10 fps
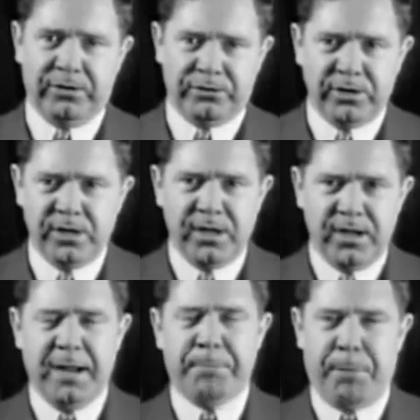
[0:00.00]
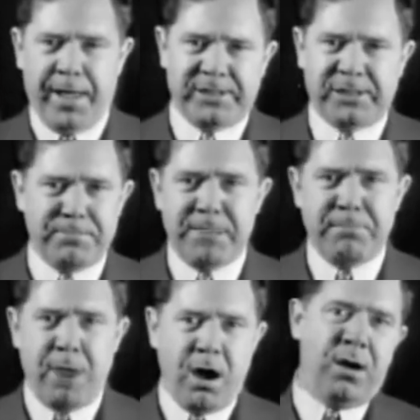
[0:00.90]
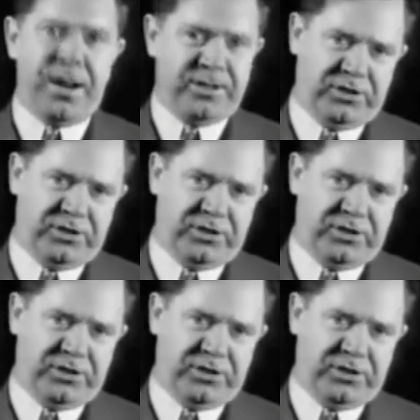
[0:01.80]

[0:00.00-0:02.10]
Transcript: and placed them in modern institutions.